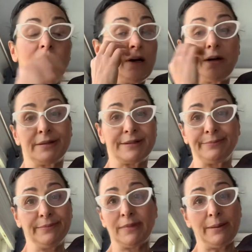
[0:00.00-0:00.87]

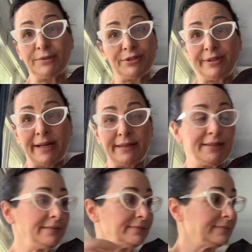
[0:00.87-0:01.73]
Awesome. I'm sure you nailed it.
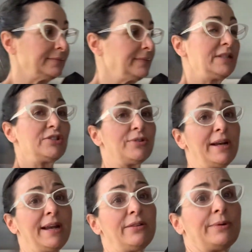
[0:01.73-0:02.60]
Let's try
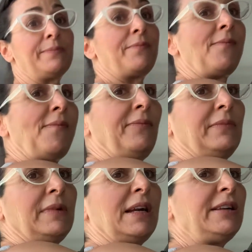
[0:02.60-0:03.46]
another one.
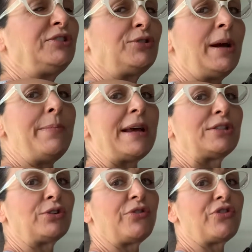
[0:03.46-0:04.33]
Let's try
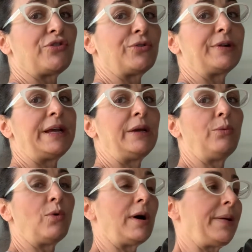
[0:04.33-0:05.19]
measure
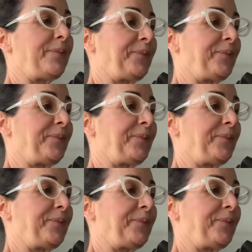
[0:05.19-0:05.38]
31.